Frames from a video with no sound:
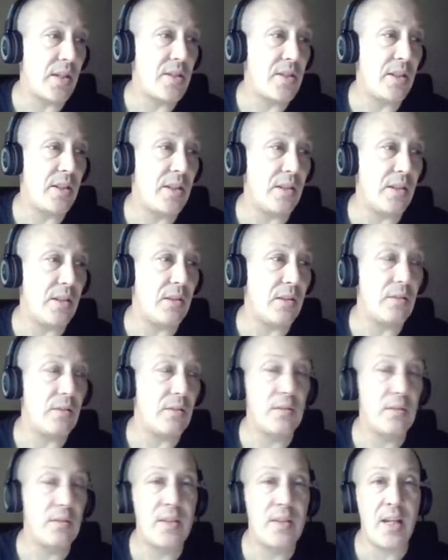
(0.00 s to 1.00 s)
here,
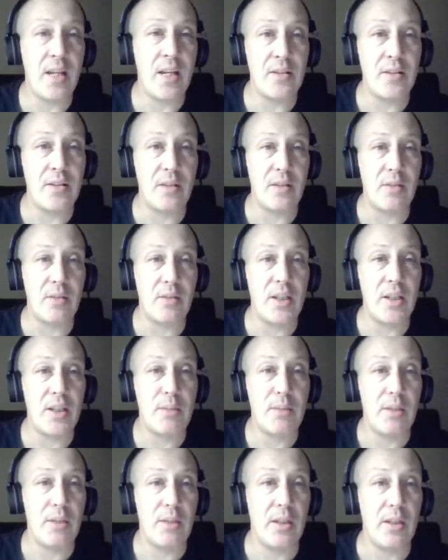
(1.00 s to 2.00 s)
tentatively
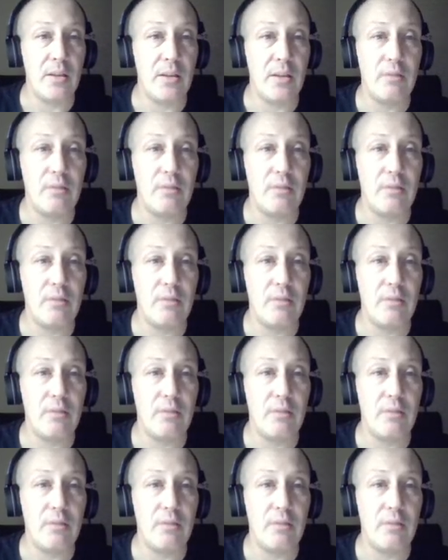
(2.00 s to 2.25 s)
speaking.